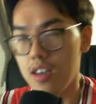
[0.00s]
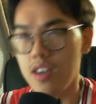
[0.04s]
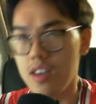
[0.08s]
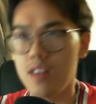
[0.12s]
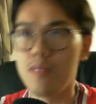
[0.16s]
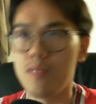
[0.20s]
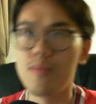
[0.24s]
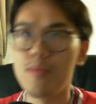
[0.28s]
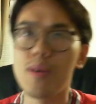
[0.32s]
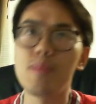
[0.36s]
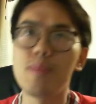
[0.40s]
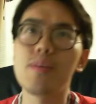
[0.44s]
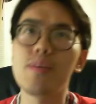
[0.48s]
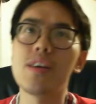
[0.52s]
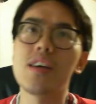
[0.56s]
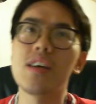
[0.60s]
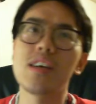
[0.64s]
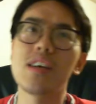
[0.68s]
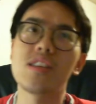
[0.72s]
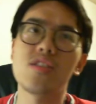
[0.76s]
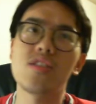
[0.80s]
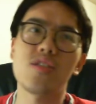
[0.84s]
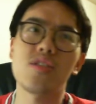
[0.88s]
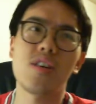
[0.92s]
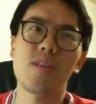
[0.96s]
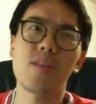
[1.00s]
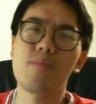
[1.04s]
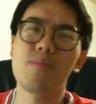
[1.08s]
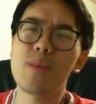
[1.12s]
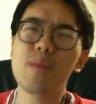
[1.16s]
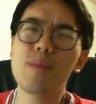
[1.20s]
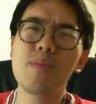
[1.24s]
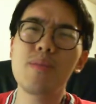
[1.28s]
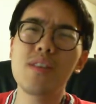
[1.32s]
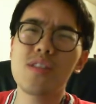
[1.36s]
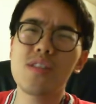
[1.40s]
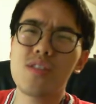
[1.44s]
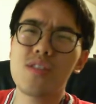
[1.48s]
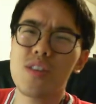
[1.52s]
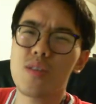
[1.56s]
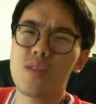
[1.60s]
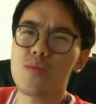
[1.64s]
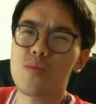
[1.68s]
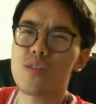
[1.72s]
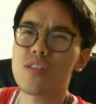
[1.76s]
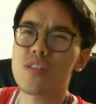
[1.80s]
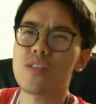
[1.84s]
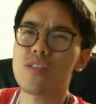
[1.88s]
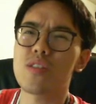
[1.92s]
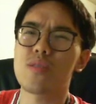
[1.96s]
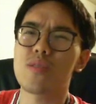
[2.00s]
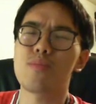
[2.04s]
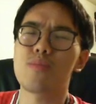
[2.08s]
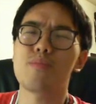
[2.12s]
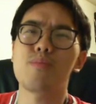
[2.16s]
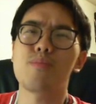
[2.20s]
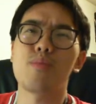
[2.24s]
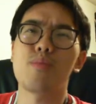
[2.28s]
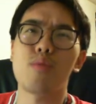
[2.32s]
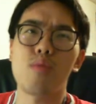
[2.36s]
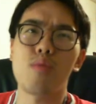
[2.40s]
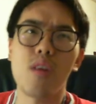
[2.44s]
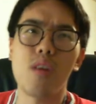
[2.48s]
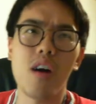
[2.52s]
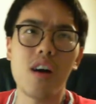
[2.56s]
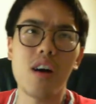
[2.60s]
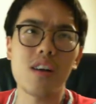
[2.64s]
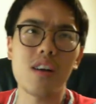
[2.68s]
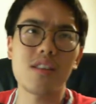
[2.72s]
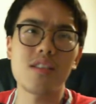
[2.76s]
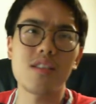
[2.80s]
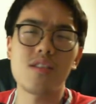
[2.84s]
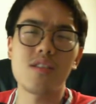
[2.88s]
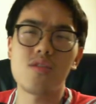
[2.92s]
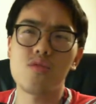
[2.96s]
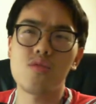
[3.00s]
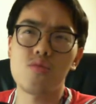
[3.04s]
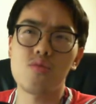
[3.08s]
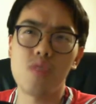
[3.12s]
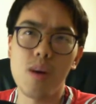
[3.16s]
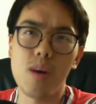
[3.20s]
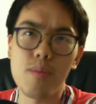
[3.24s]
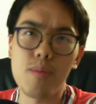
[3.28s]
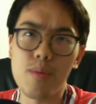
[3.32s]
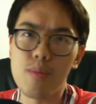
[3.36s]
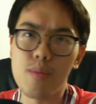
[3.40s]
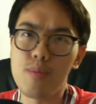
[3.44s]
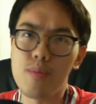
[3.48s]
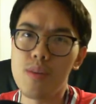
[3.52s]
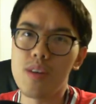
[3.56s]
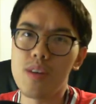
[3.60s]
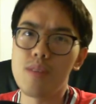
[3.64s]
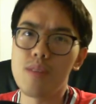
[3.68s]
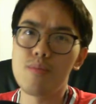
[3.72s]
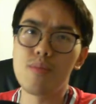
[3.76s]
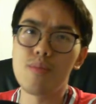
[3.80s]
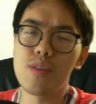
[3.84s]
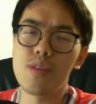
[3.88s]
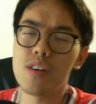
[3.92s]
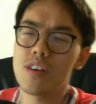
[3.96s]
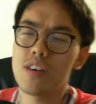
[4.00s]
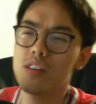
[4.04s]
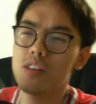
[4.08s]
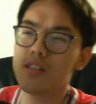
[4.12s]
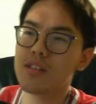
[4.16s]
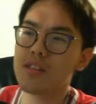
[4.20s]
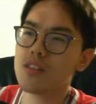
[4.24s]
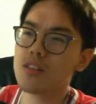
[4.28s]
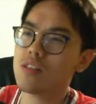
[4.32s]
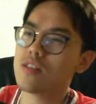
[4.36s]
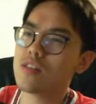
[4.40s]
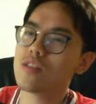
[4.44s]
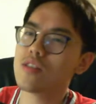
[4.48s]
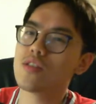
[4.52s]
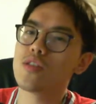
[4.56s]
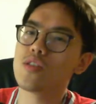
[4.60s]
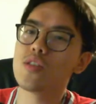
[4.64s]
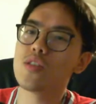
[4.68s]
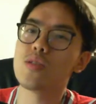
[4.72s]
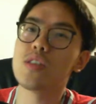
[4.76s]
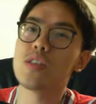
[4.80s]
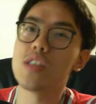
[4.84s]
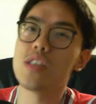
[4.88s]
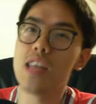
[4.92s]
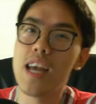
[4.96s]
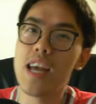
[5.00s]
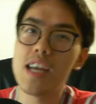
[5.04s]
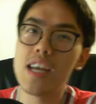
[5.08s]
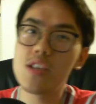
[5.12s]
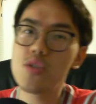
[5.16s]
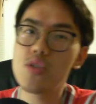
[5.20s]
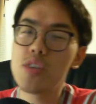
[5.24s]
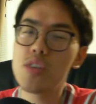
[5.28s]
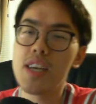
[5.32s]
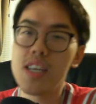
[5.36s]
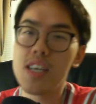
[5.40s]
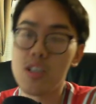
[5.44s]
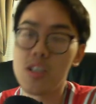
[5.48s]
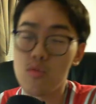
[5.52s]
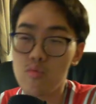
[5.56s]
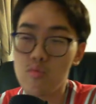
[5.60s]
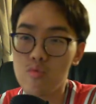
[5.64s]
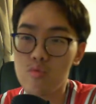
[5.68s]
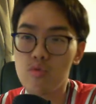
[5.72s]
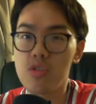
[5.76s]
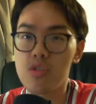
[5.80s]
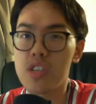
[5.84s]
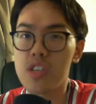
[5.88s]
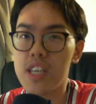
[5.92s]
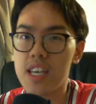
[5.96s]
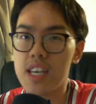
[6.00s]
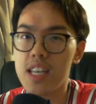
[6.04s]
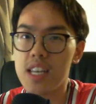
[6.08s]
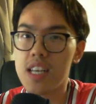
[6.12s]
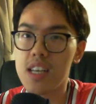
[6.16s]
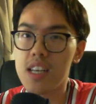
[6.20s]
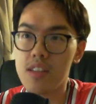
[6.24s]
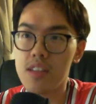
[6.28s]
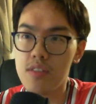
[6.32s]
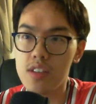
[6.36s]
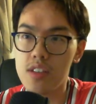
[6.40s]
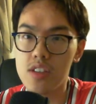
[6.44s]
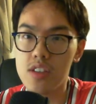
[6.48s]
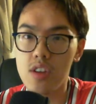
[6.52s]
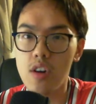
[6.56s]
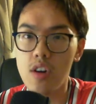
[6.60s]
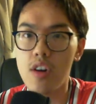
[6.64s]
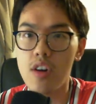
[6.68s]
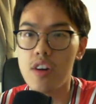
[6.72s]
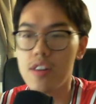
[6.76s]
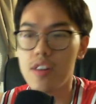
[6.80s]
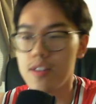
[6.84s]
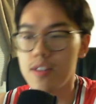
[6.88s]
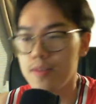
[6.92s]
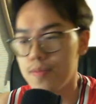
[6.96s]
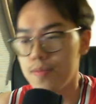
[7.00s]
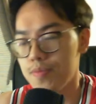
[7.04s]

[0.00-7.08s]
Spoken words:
Maybe it started with, Barack to Trump a bit, but Andrew Yang's really hitting this hard.